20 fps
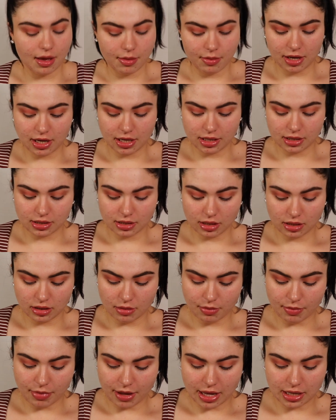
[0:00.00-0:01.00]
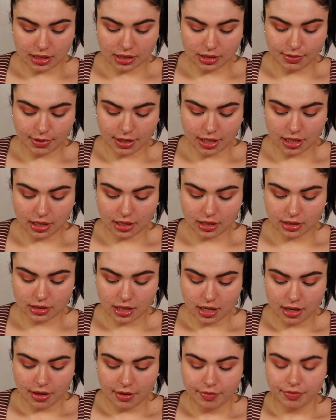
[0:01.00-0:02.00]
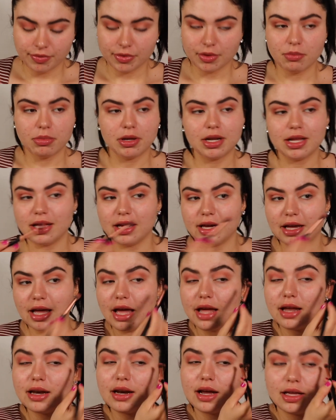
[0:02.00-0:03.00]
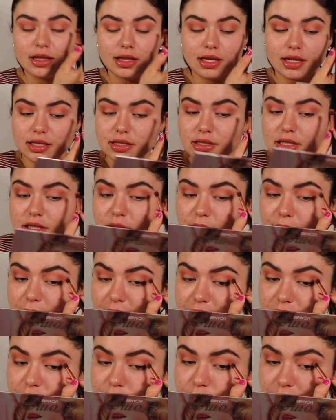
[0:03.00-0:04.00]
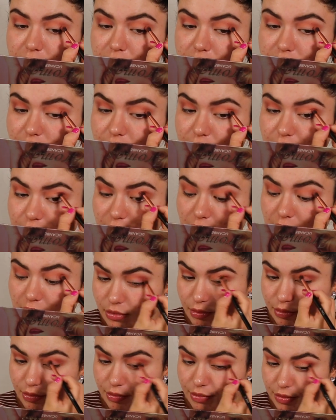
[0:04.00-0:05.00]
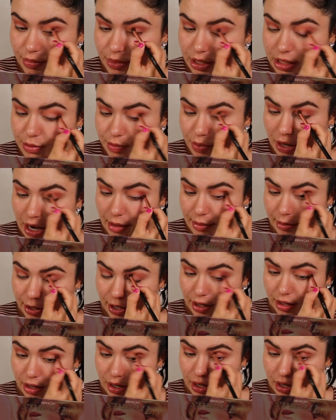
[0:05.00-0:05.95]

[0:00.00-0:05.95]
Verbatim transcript: I mean, it's not the best because, but again, I think it's not the best because of this primer.